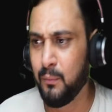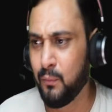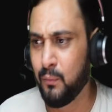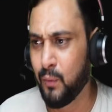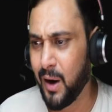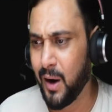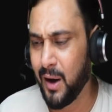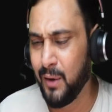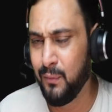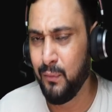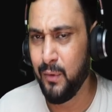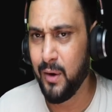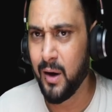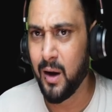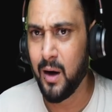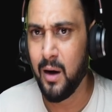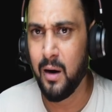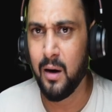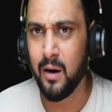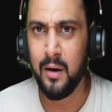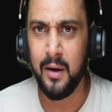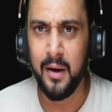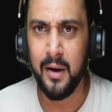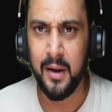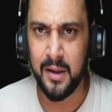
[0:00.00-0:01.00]
why we are
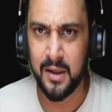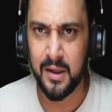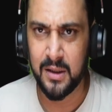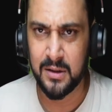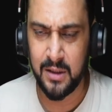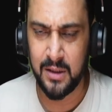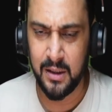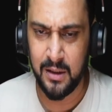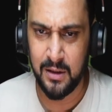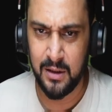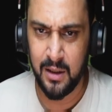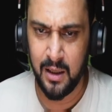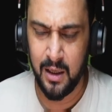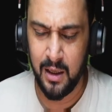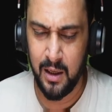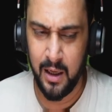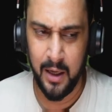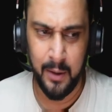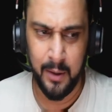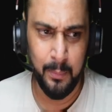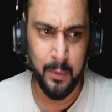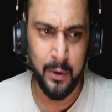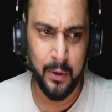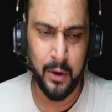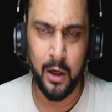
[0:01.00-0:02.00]
learning this thing,
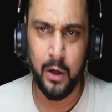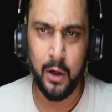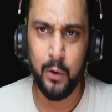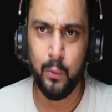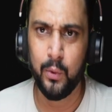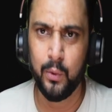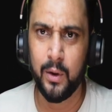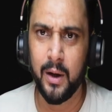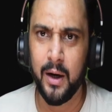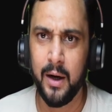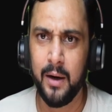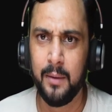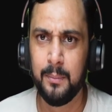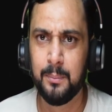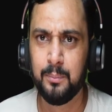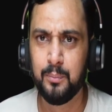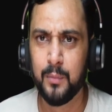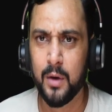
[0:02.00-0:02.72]
let me tell you that